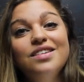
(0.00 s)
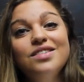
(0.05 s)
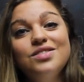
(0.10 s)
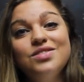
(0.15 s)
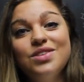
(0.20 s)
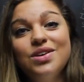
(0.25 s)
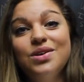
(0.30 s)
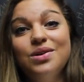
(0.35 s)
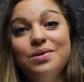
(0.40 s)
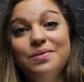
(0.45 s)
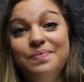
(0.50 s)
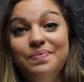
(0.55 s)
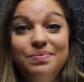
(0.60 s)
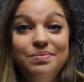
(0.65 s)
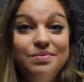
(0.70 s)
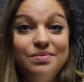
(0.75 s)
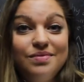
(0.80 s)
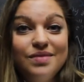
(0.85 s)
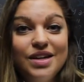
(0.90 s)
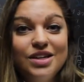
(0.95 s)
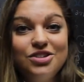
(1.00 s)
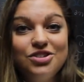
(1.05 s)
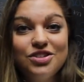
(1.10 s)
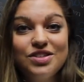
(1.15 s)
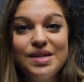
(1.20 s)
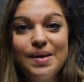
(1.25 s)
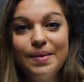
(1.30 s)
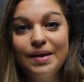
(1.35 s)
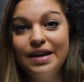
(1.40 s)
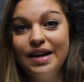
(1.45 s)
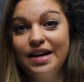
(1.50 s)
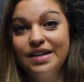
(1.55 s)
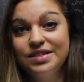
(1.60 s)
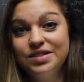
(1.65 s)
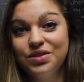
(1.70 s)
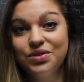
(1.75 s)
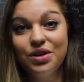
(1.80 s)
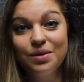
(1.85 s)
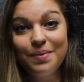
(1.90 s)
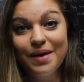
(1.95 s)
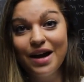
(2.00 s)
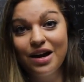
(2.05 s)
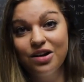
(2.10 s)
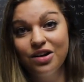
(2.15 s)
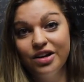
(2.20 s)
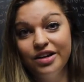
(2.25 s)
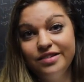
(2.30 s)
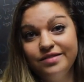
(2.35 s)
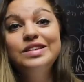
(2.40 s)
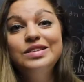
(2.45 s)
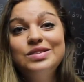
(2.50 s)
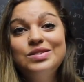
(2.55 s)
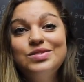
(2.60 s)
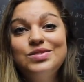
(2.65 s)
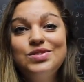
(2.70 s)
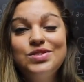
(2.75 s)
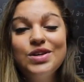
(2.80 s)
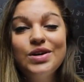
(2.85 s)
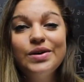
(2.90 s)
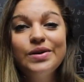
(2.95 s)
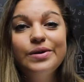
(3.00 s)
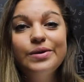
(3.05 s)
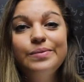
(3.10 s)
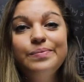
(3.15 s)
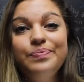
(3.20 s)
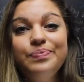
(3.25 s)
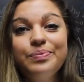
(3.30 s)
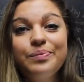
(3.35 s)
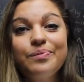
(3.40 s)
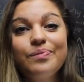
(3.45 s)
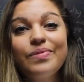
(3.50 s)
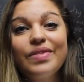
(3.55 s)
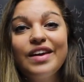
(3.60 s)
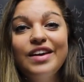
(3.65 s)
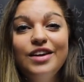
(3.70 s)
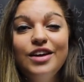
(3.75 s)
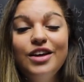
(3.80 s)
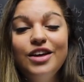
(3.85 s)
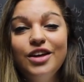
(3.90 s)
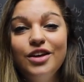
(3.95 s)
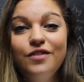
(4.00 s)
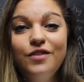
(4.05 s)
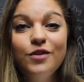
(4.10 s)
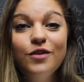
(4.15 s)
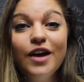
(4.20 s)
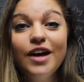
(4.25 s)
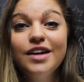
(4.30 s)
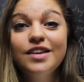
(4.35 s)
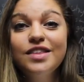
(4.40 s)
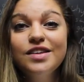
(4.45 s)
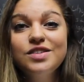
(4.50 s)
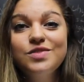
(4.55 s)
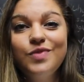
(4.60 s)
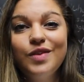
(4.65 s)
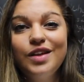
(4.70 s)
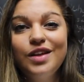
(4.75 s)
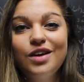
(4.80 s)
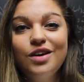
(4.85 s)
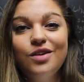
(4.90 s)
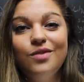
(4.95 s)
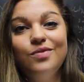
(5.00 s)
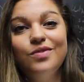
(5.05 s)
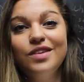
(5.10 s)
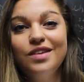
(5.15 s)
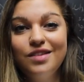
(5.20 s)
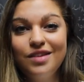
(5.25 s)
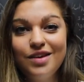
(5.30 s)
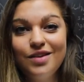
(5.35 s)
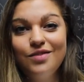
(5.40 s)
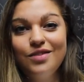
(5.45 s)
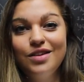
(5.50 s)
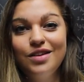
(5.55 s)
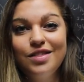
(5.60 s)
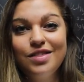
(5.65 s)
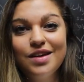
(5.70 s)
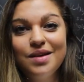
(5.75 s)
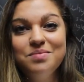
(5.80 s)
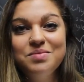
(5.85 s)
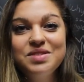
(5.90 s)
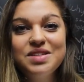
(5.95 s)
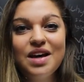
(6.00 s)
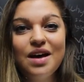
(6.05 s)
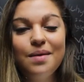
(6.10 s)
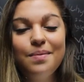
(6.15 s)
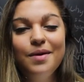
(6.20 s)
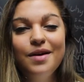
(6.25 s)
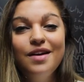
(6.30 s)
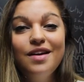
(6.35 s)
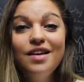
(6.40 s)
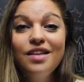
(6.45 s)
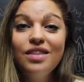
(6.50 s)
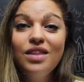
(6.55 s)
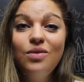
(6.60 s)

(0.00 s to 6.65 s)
So it's just something nice to look back on. So if you like this video, give it a thumbs up.